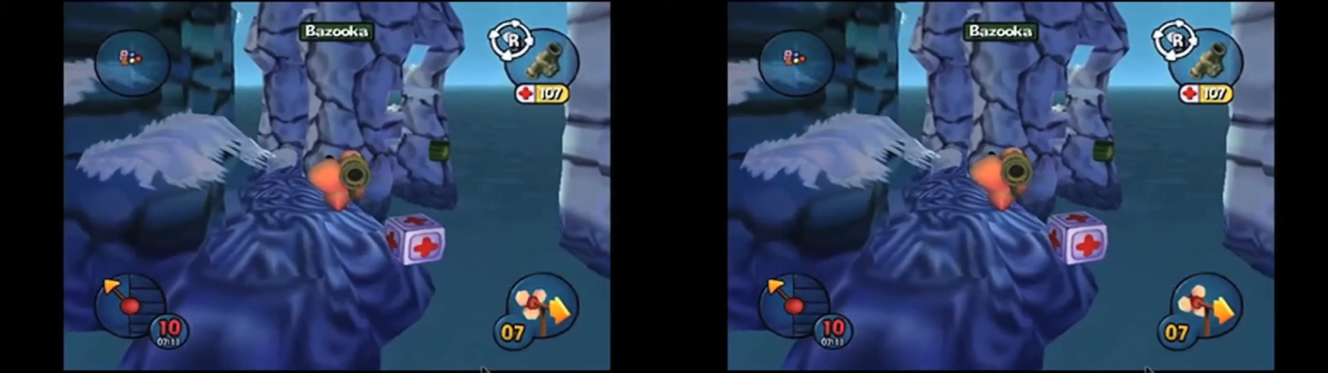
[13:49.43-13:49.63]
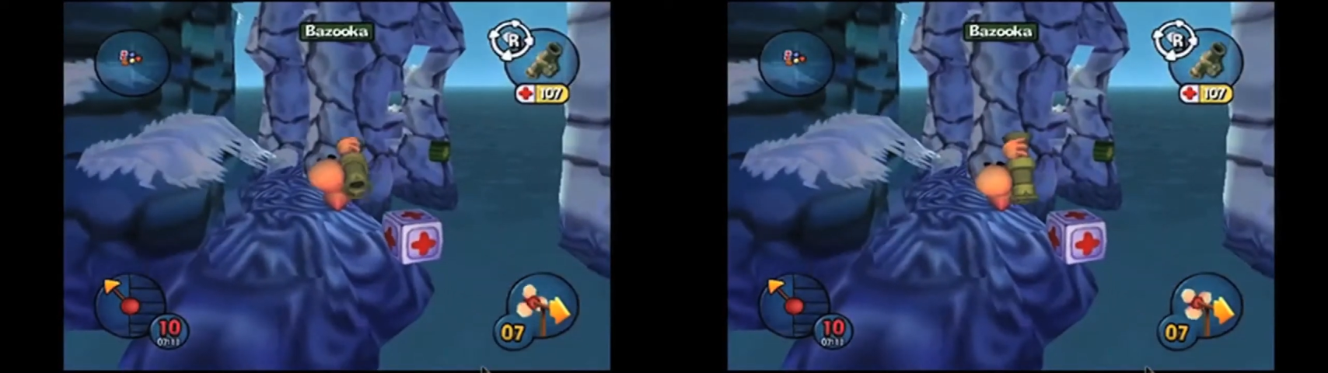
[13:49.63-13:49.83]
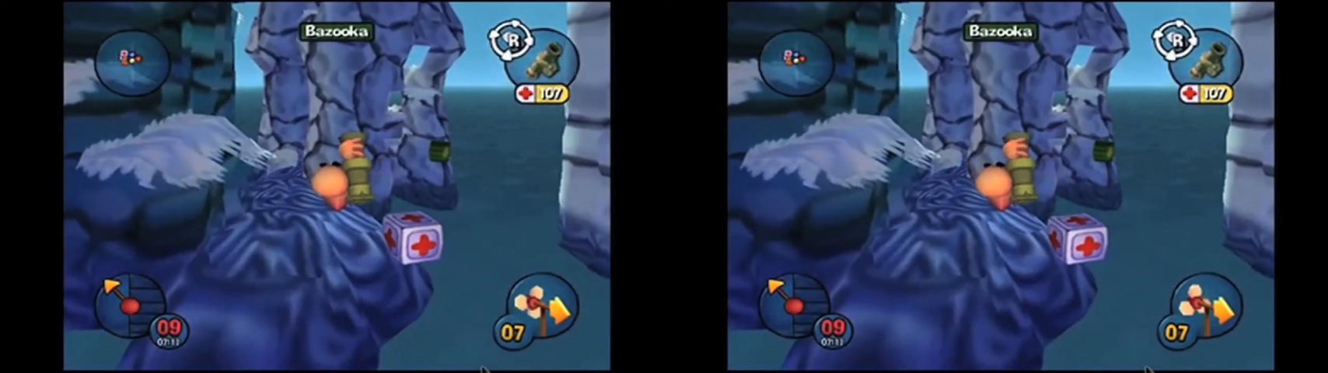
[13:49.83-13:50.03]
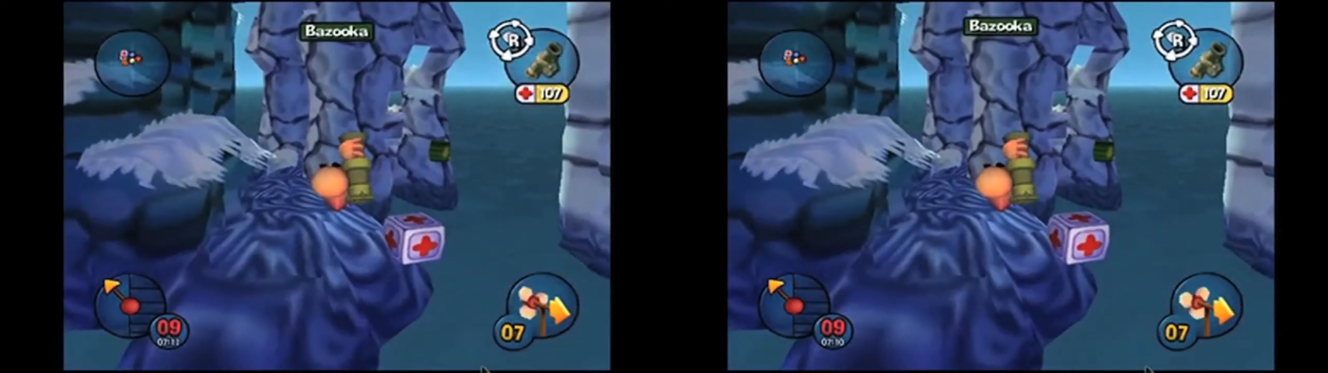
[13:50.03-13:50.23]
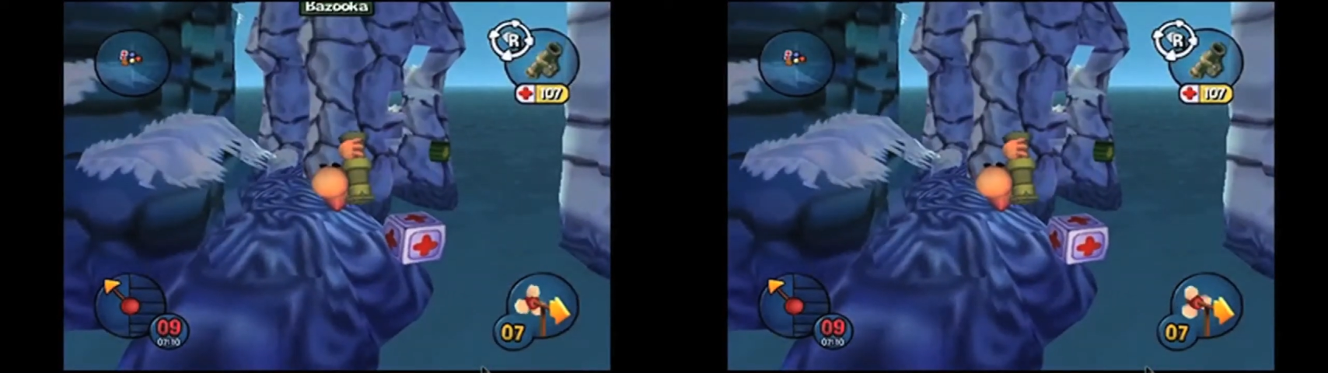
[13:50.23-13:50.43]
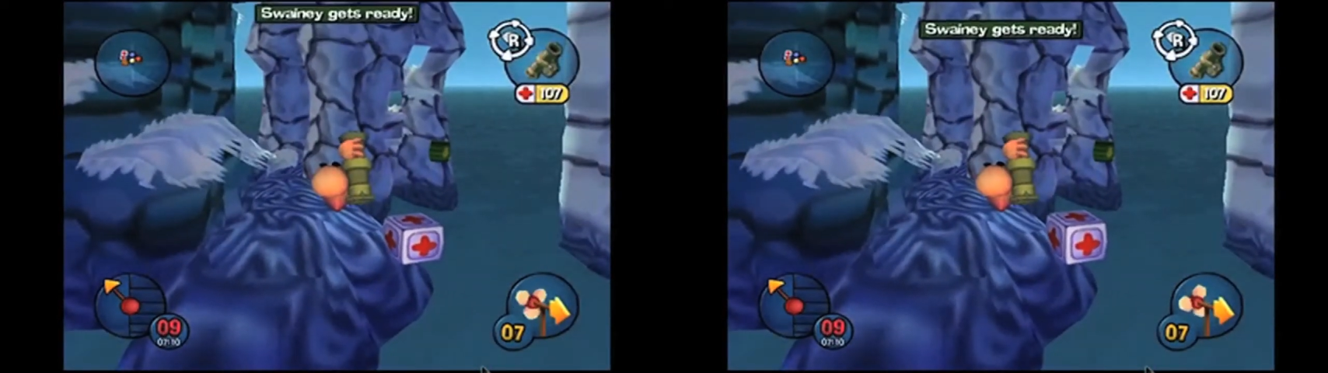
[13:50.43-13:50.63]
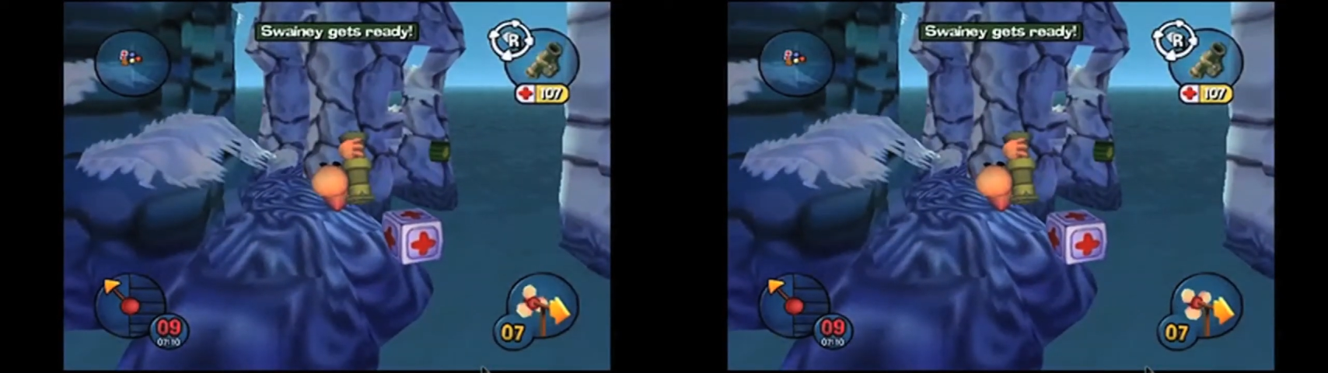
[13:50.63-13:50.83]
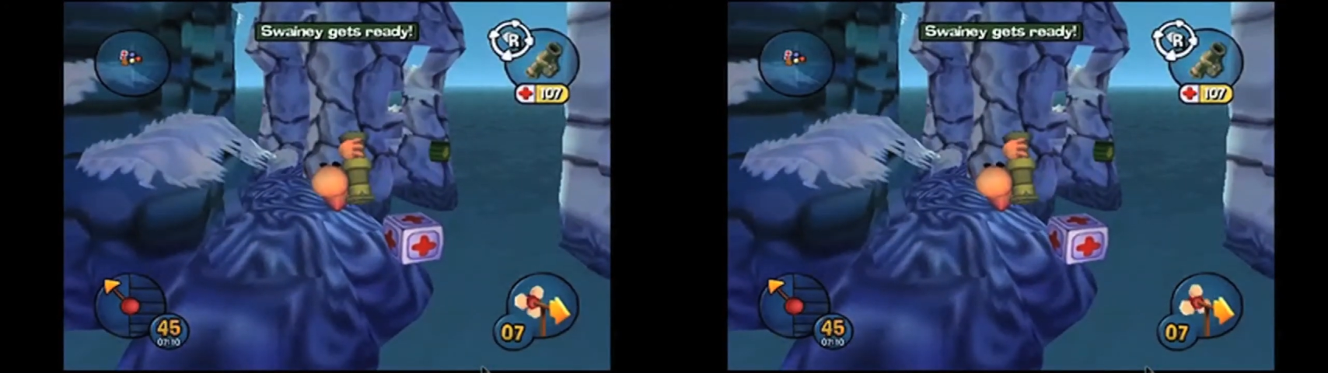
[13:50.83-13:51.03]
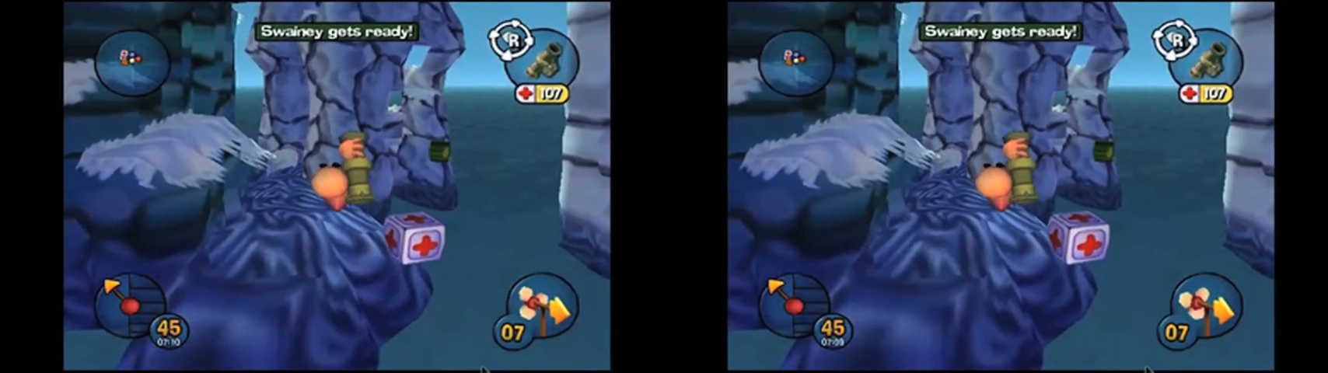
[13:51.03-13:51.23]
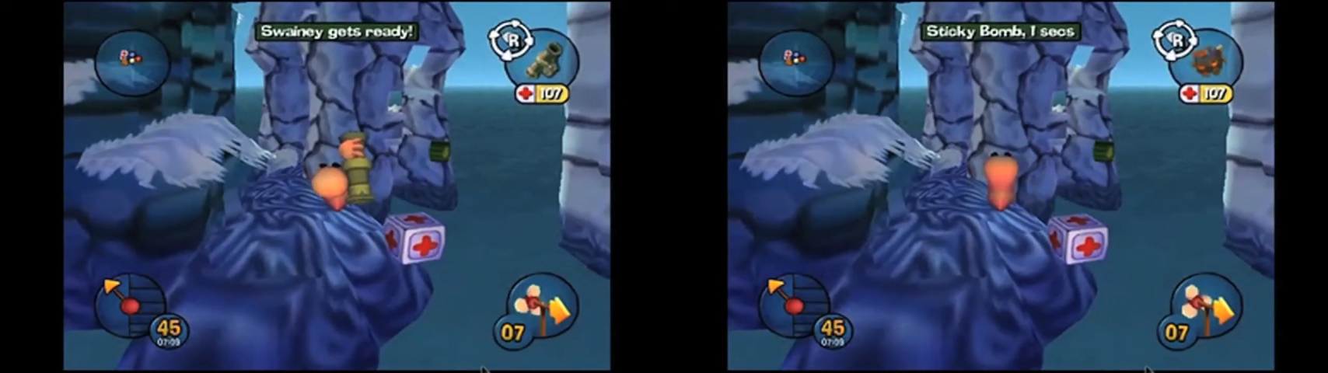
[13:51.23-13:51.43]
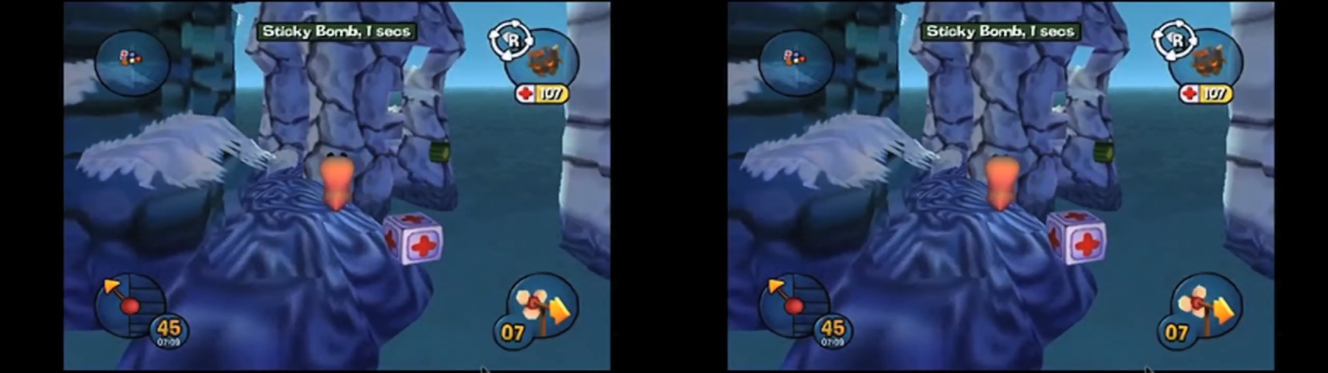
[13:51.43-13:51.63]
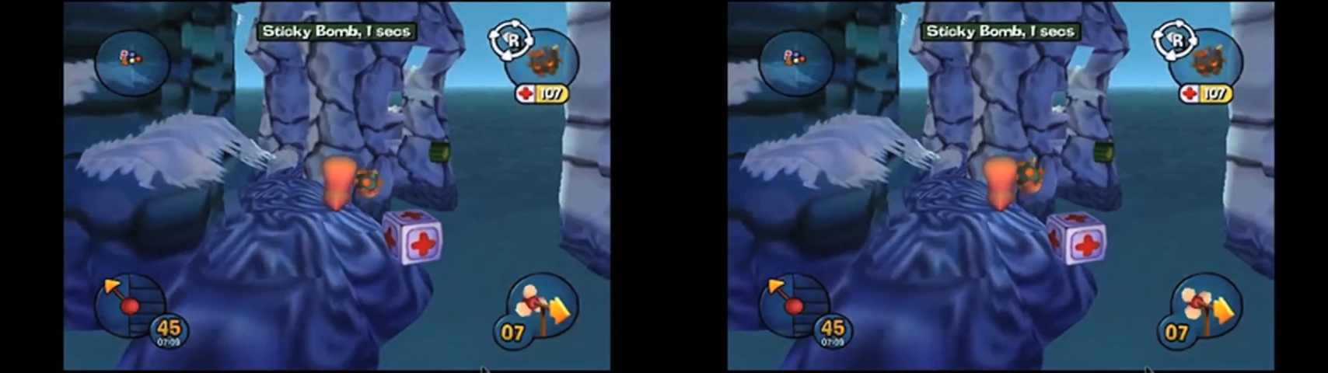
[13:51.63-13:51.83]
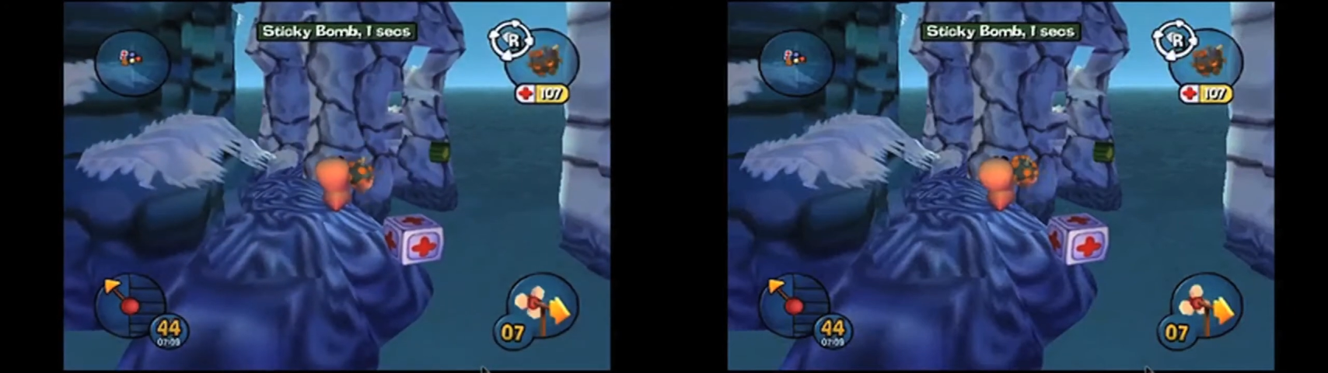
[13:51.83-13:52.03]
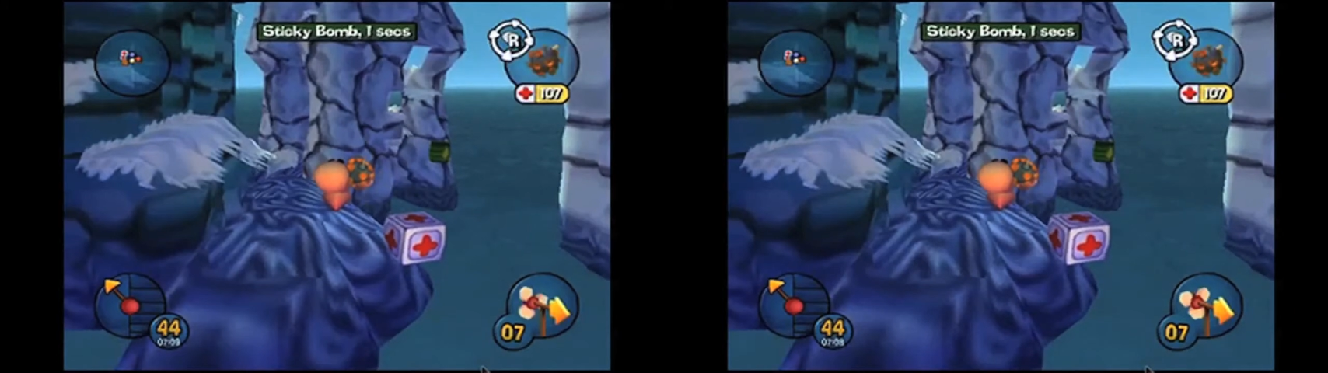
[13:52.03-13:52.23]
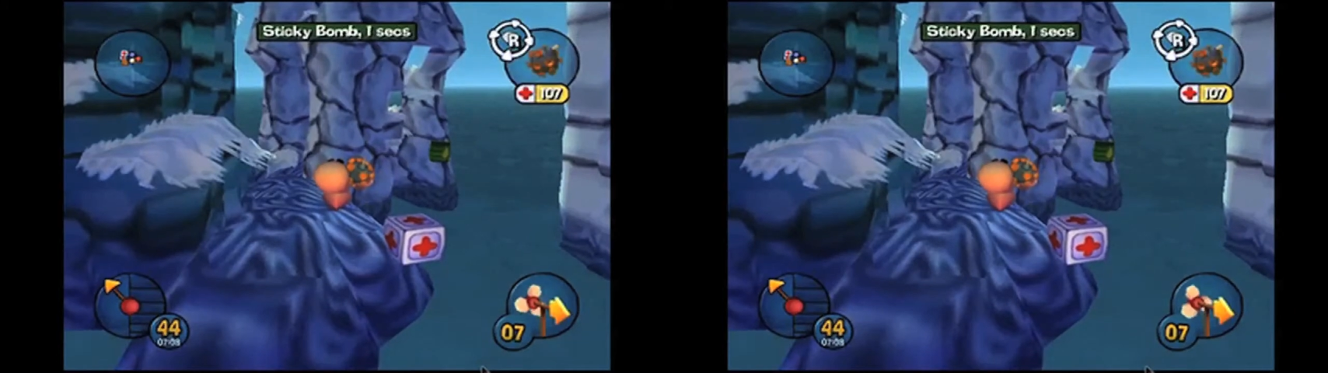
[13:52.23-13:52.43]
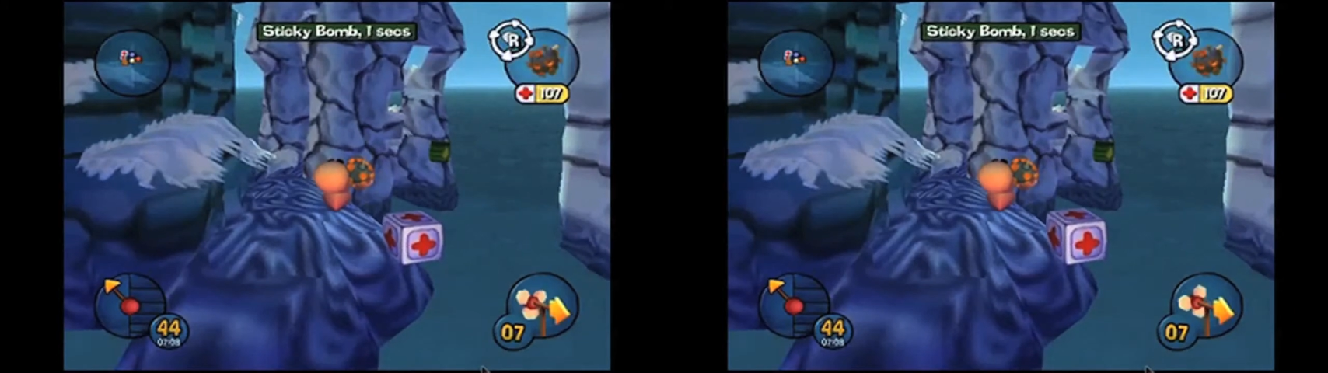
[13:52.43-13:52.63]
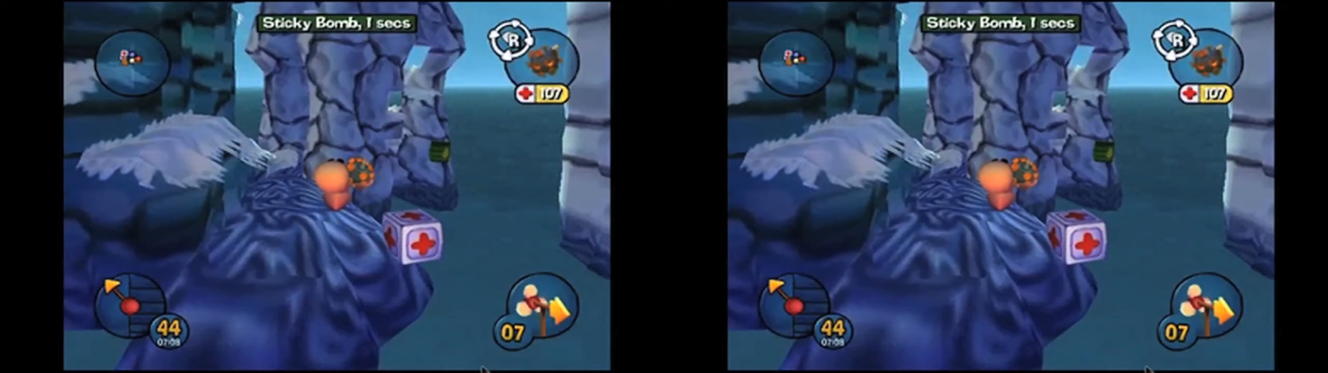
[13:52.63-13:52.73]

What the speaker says: (no speaker visible)